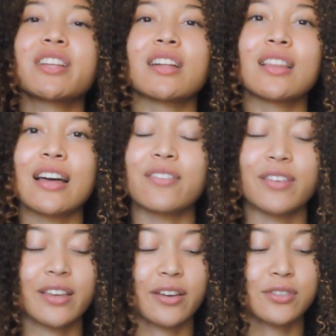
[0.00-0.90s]
in a lot of
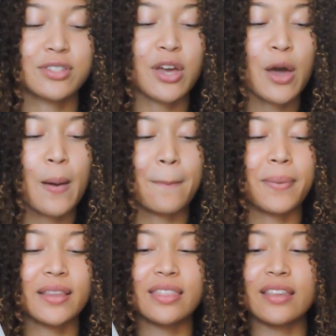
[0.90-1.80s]
videos.
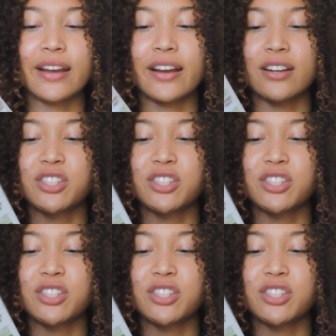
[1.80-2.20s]
But their